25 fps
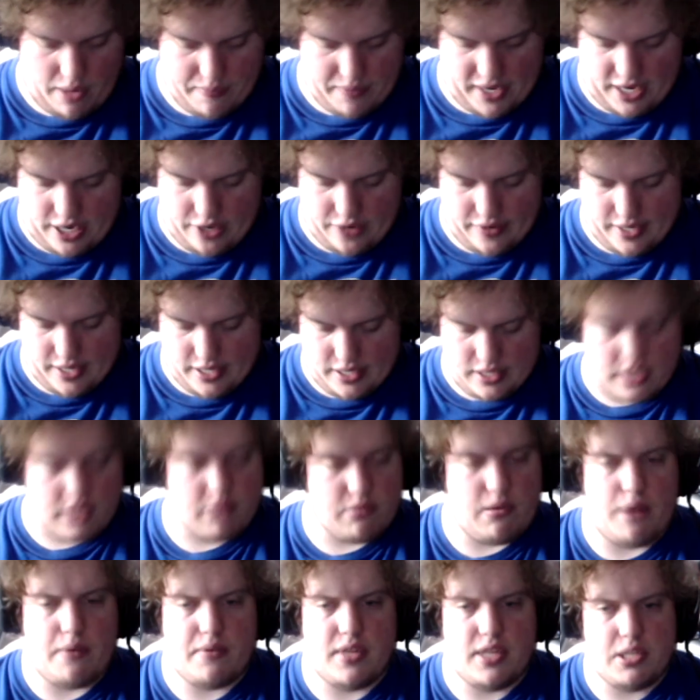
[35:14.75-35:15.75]
may go ahead and
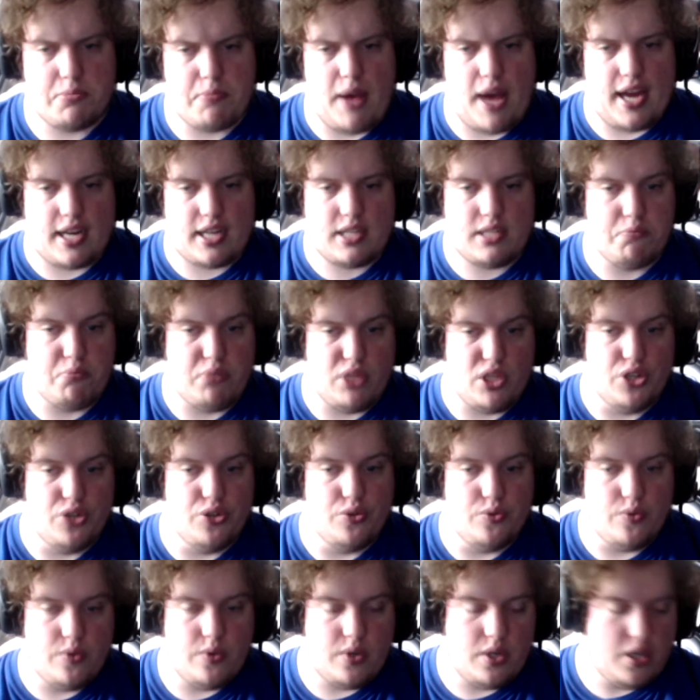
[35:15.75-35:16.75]
swap this back to
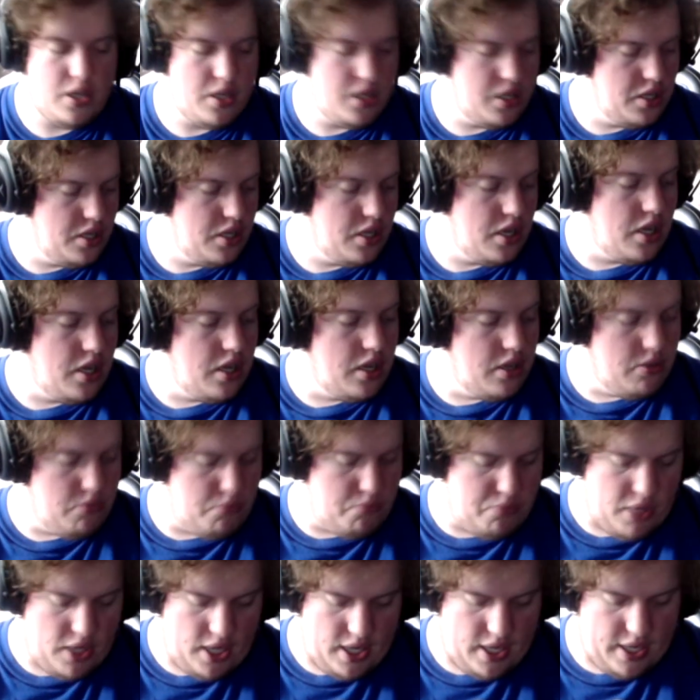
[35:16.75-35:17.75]
blue.
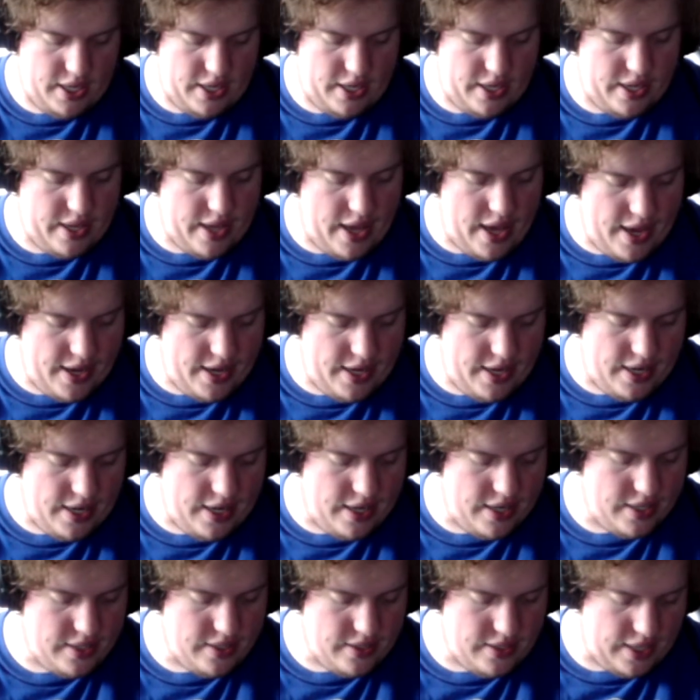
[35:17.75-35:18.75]
But yeah,
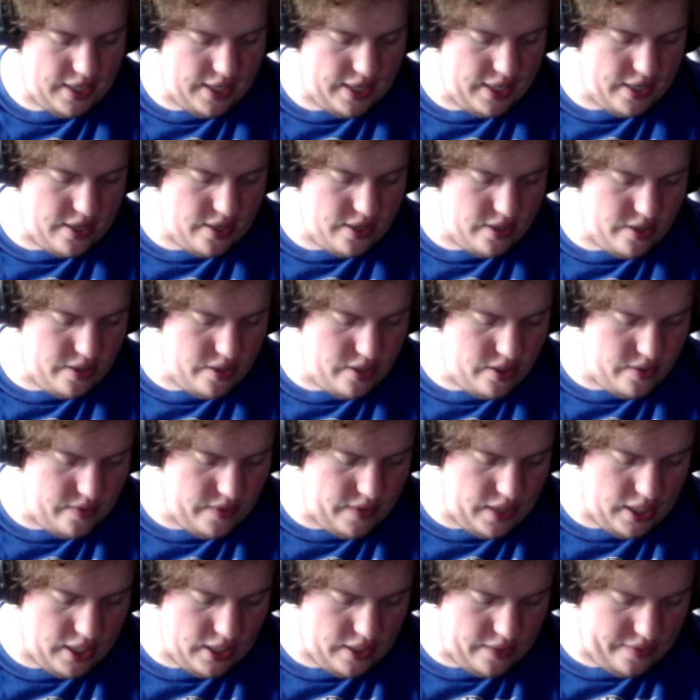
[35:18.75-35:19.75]
like
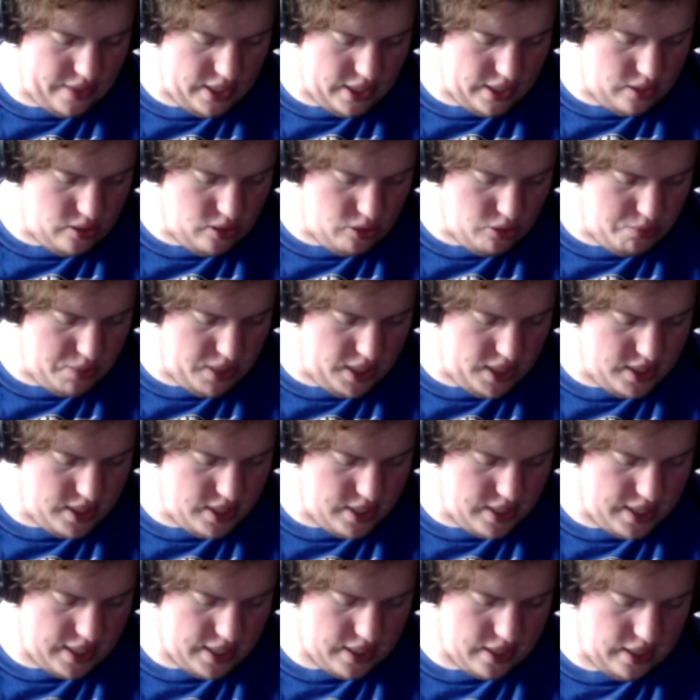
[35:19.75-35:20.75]
really, really cool piece
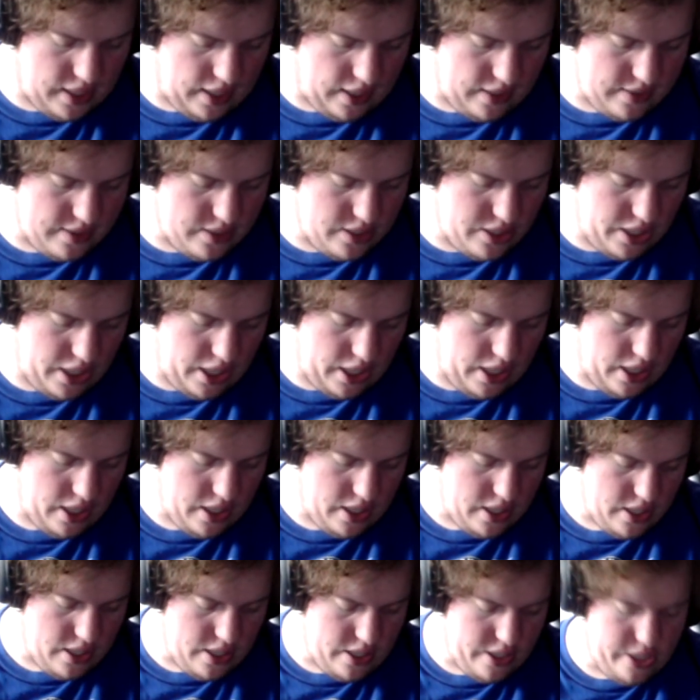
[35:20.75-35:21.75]
of technology.
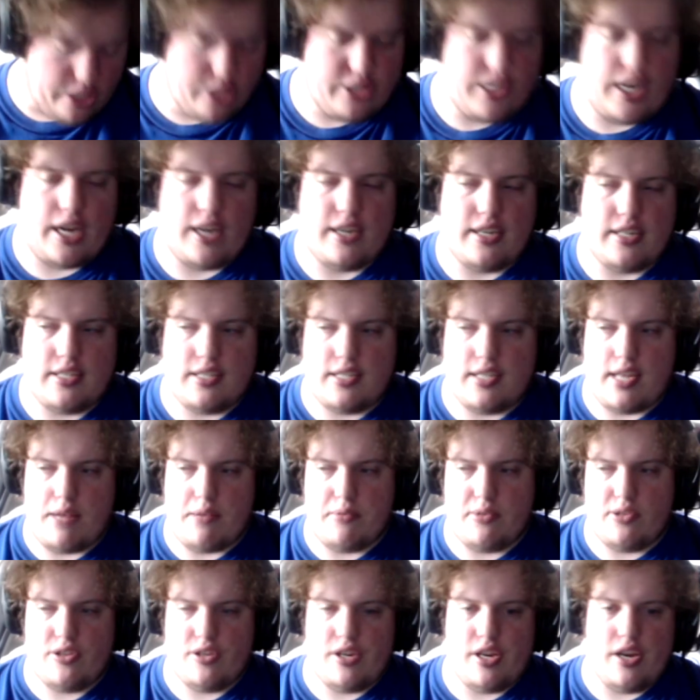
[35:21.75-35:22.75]
Shout out to
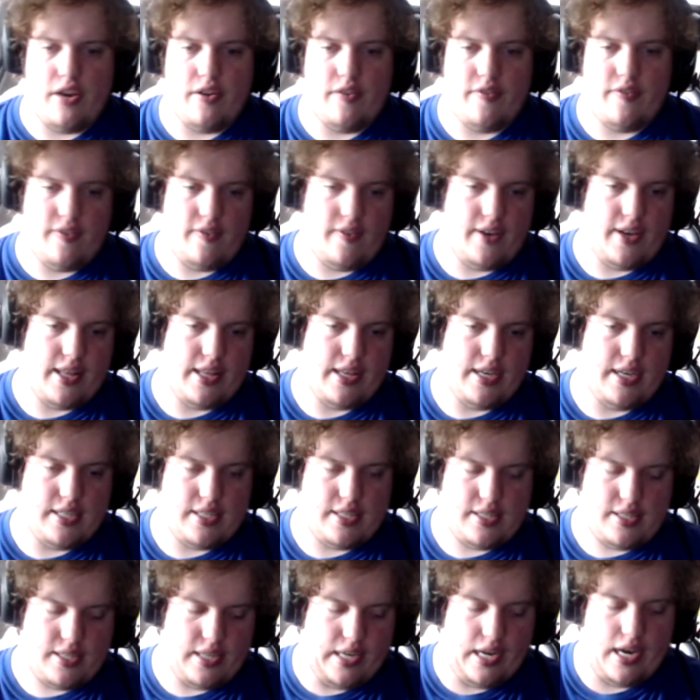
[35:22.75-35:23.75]
Sabertrio for
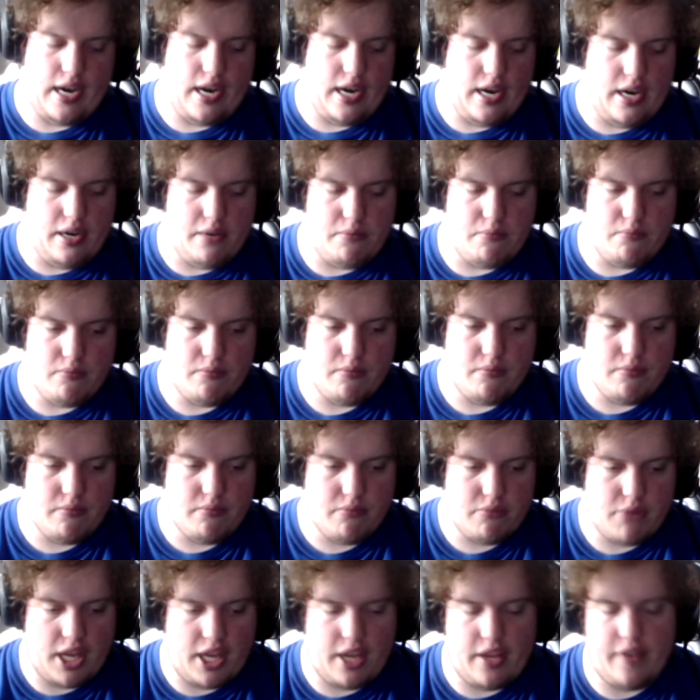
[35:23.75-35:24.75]
this.
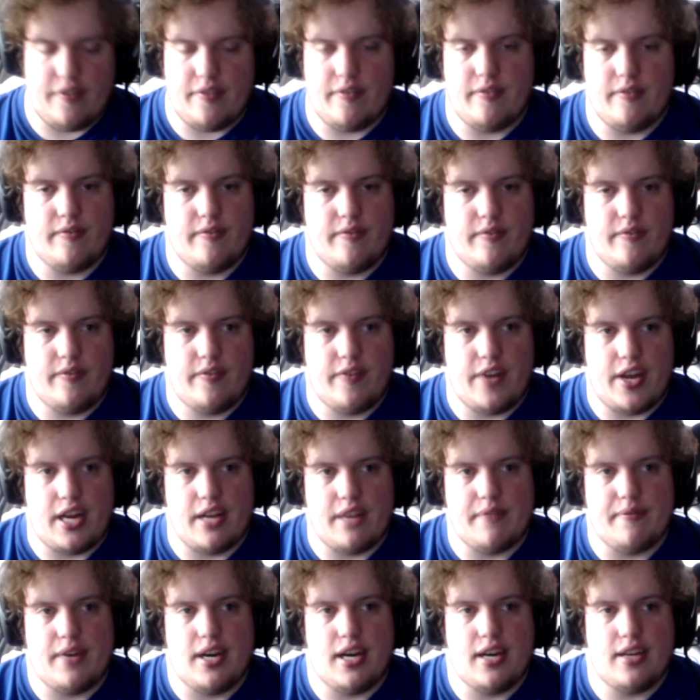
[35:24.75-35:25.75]
Thank you
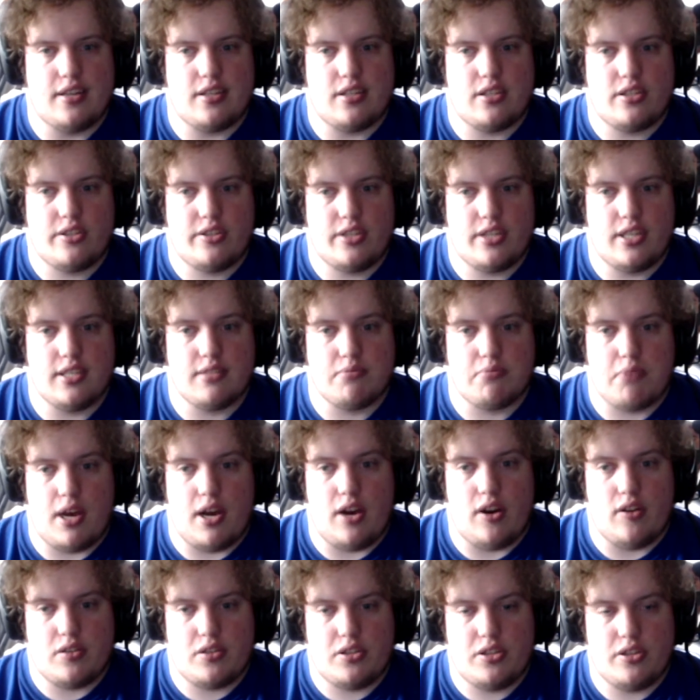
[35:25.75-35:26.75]
very much as
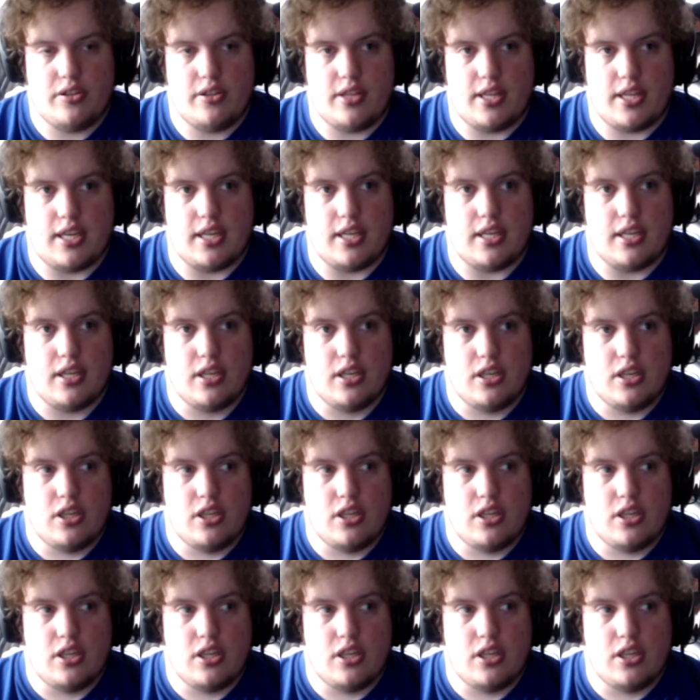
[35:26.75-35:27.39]
well to the